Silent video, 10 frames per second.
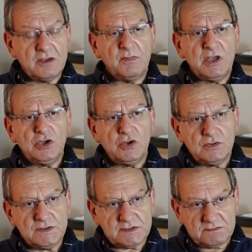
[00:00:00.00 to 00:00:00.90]
can be
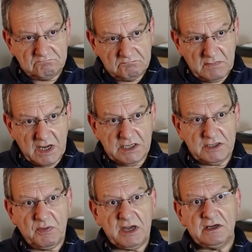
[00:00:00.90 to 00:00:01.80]
used
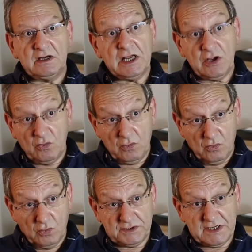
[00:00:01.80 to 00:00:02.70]
independently
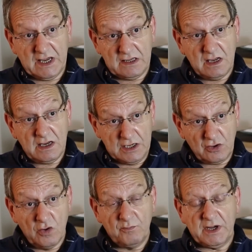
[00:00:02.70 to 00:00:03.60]
or together in
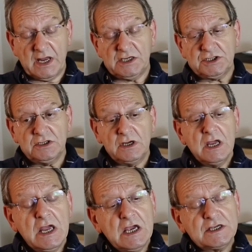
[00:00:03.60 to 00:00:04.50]
combination.
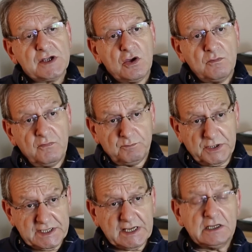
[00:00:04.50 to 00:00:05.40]
So
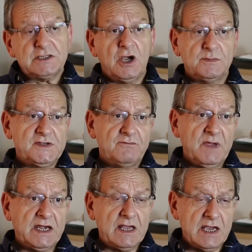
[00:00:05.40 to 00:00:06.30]
particular types of
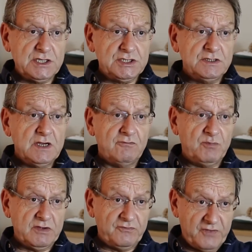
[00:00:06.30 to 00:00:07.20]
medication have
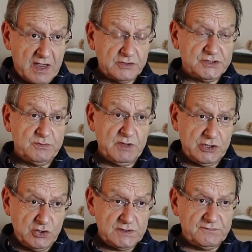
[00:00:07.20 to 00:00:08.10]
been found to be
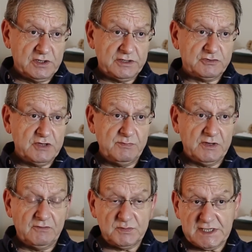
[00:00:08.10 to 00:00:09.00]
useful in the treatment
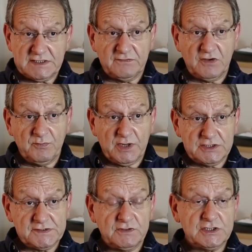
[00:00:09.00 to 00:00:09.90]
of obsessive
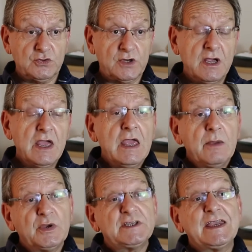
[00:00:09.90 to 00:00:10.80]
compulsive disorder,
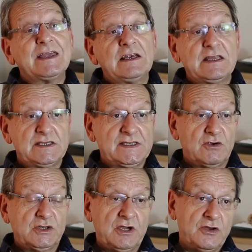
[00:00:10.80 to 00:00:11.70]
particularly the
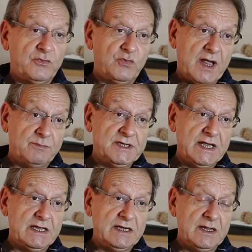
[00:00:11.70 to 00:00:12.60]
serotonin
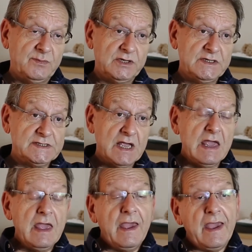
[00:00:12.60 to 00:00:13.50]
reuptake inhibitors.
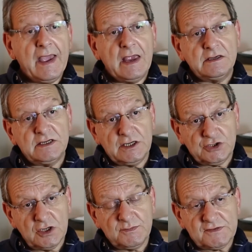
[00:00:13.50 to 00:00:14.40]
And in
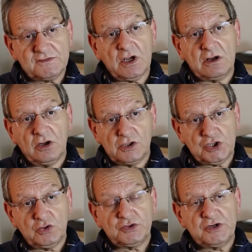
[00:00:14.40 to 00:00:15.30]
terms of
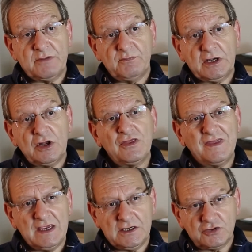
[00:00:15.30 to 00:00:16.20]
psychological treatment,
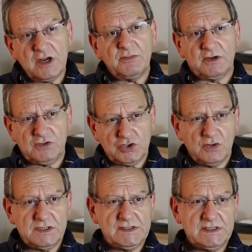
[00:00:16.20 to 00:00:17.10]
the treatment of
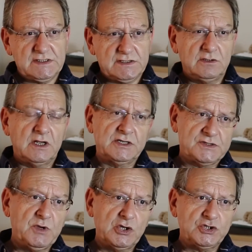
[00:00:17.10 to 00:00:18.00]
choice is still
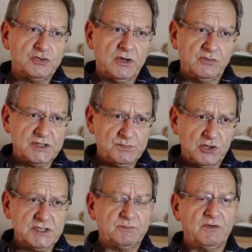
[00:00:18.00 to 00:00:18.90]
exposure and
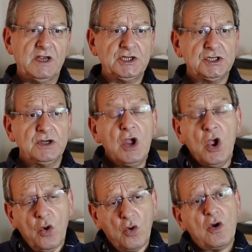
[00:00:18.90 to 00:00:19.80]
response prevention,
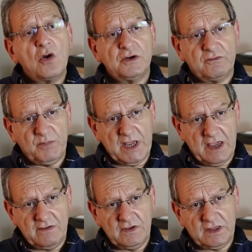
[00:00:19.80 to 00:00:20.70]
or cognitive
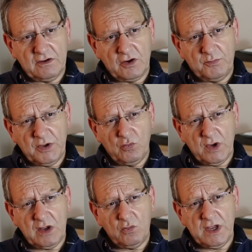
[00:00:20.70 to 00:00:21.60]
behaviour therapy,
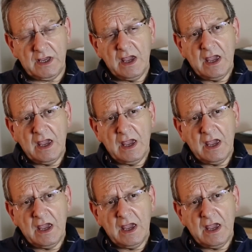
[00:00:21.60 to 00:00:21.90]
where we